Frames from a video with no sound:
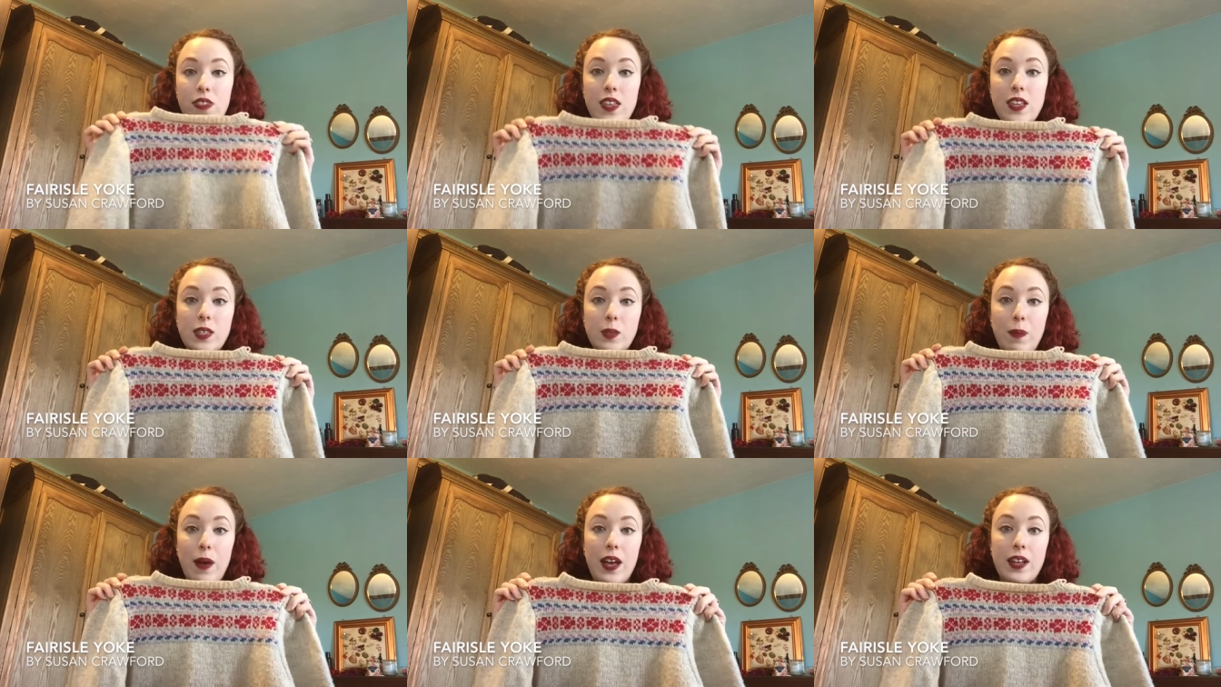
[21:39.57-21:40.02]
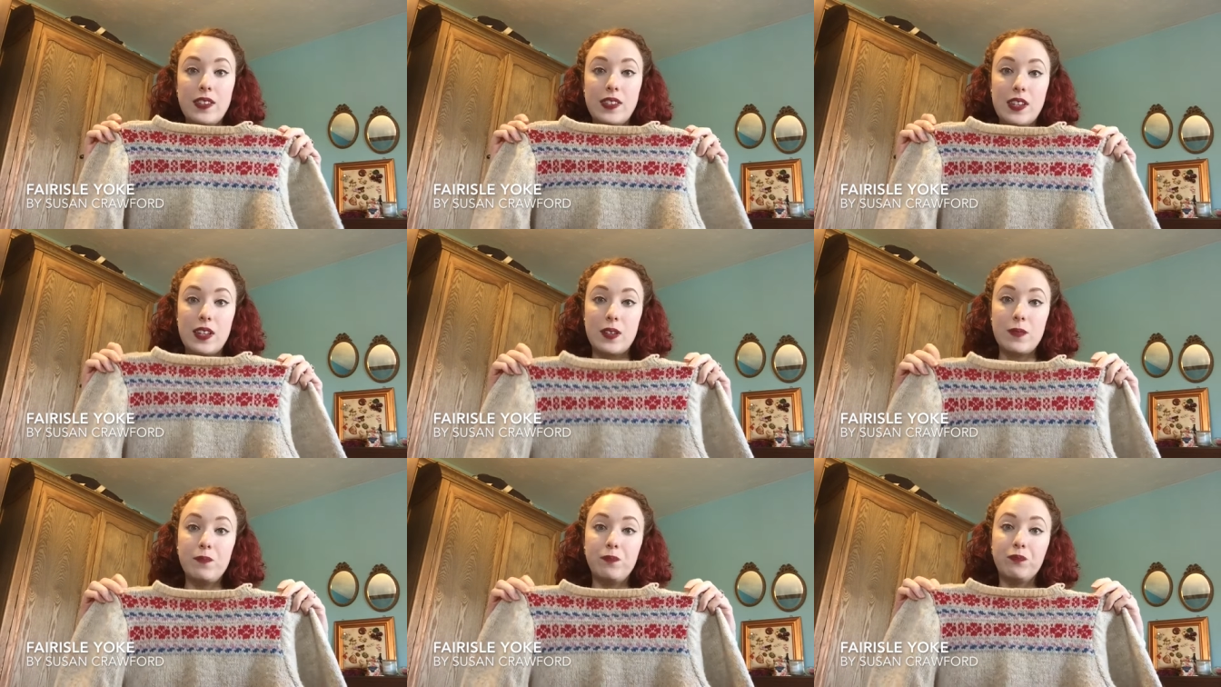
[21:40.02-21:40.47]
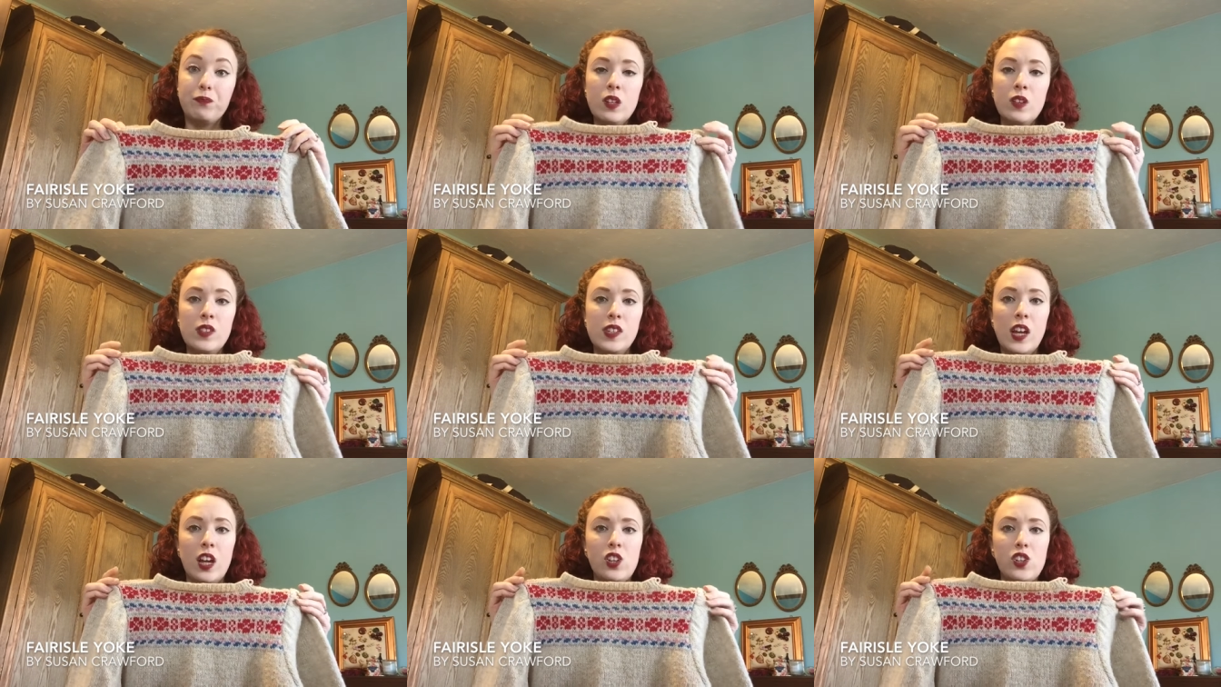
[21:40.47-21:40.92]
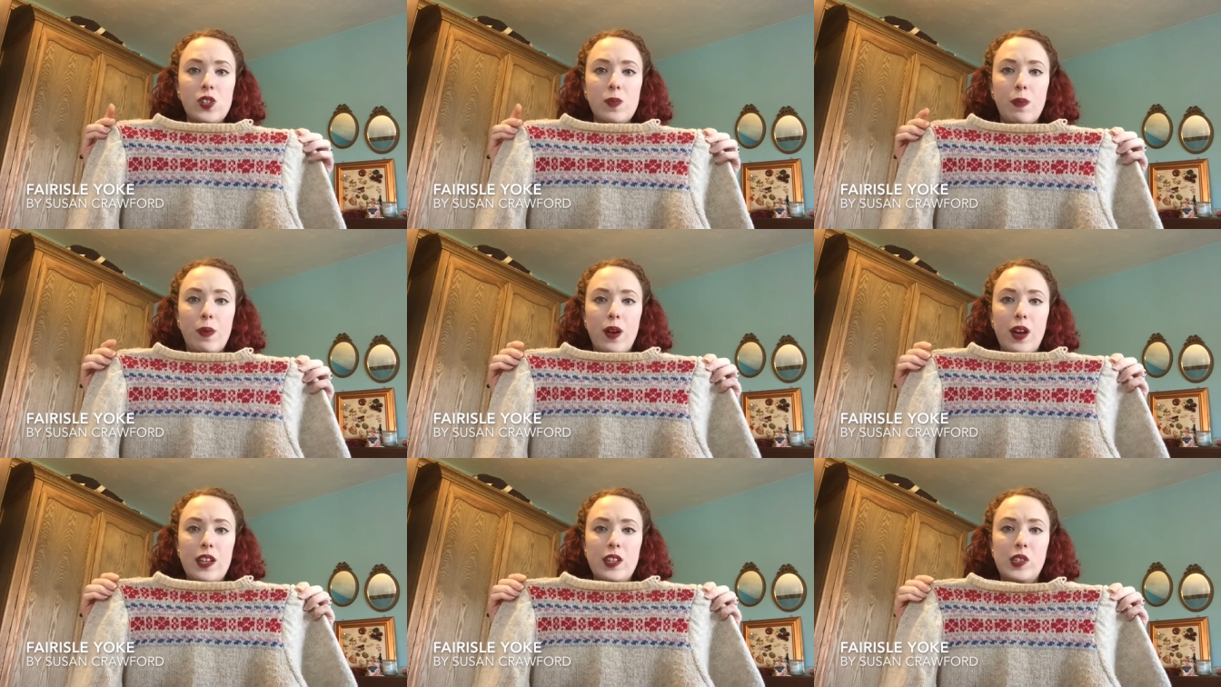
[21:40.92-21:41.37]
This pattern was actually
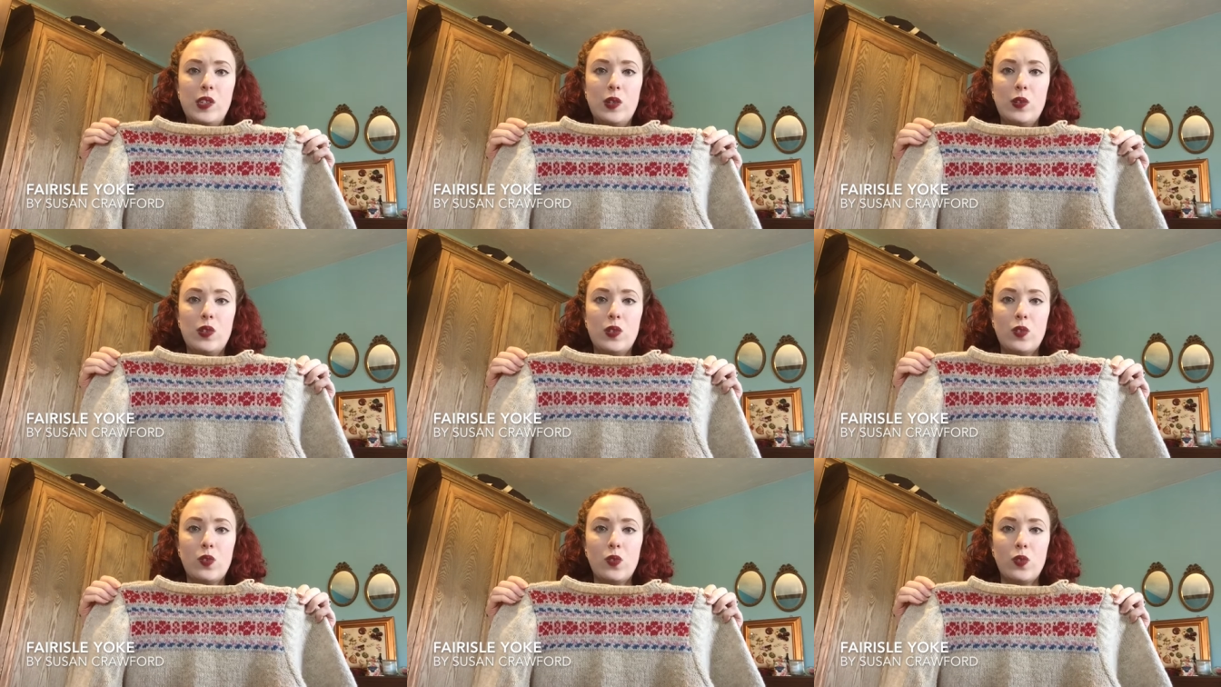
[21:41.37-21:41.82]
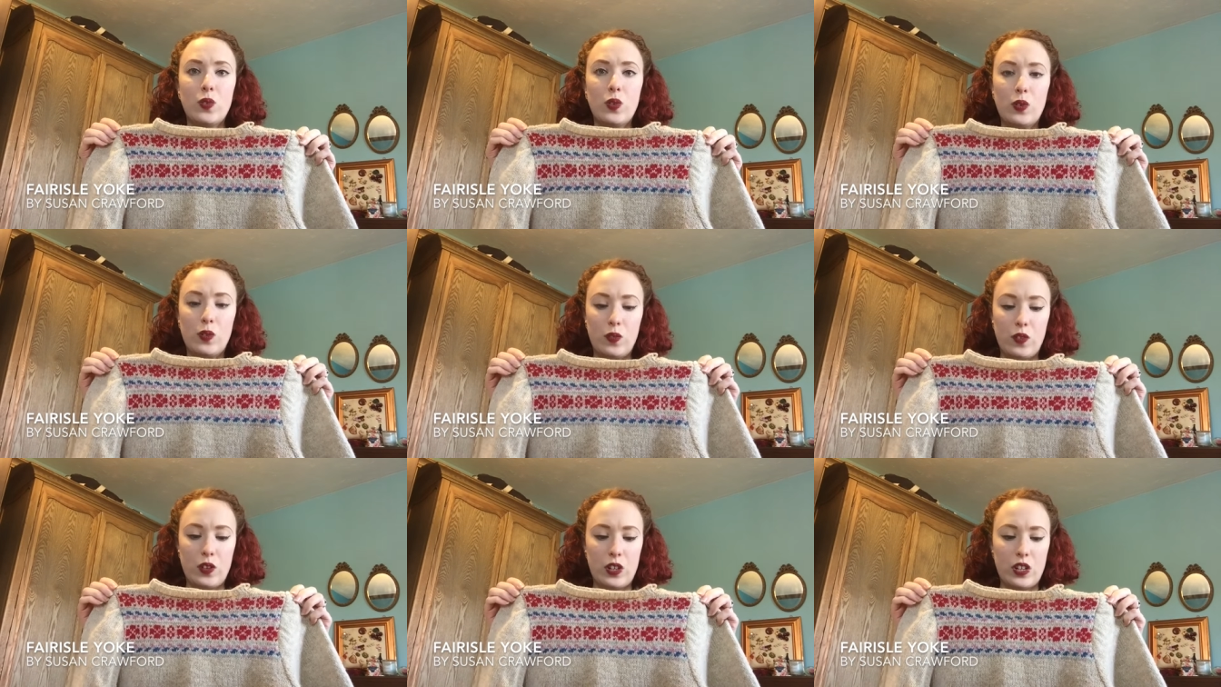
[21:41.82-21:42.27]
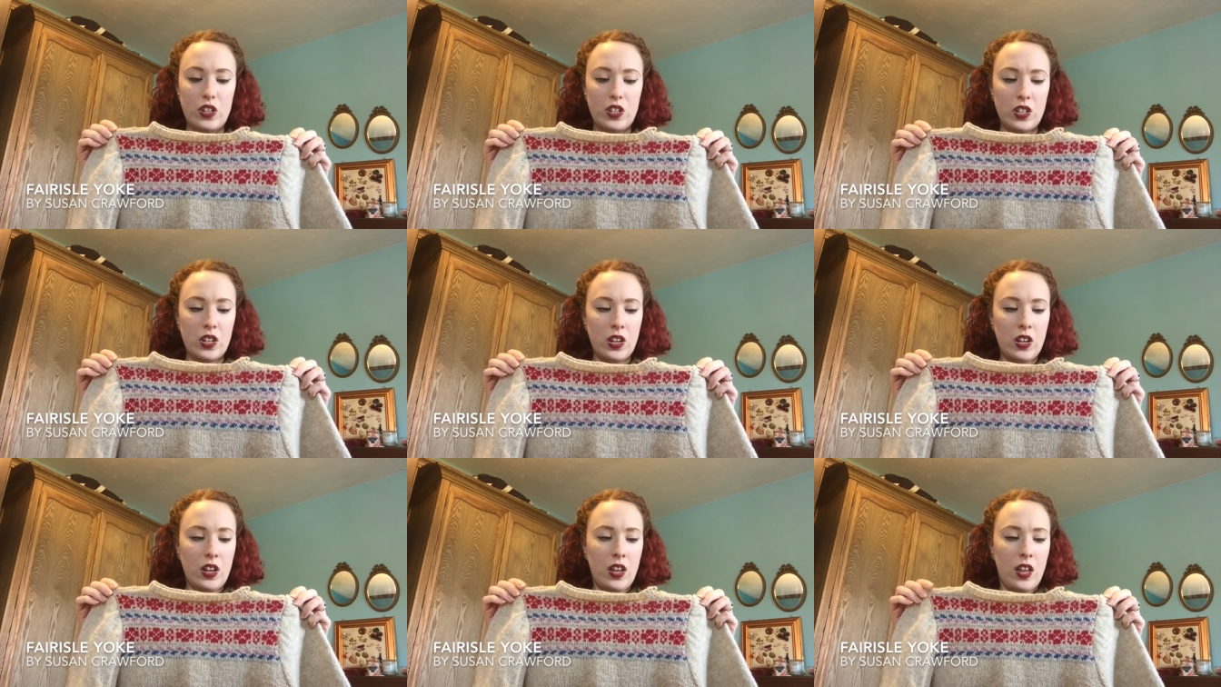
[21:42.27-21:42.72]
by Susan Crawford,